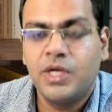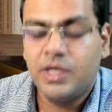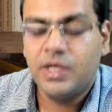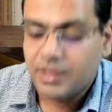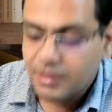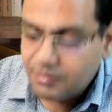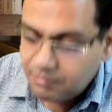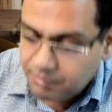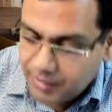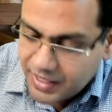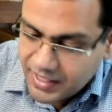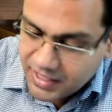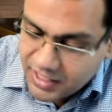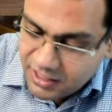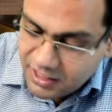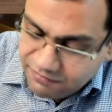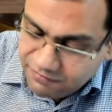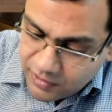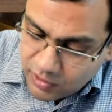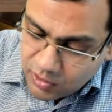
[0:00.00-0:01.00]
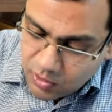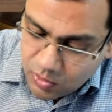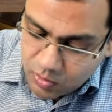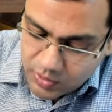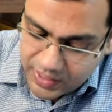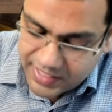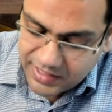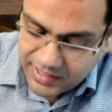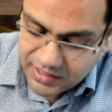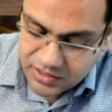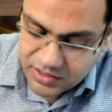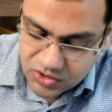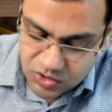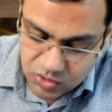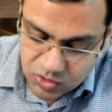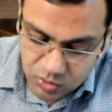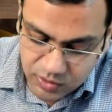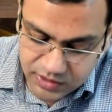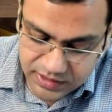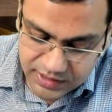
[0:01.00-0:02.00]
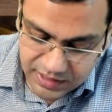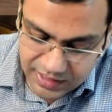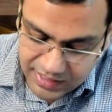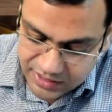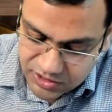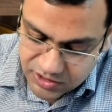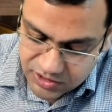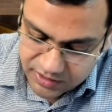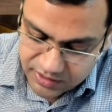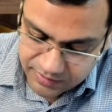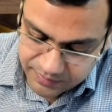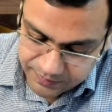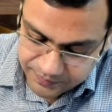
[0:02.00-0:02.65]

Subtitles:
But if you look at the store's ledger,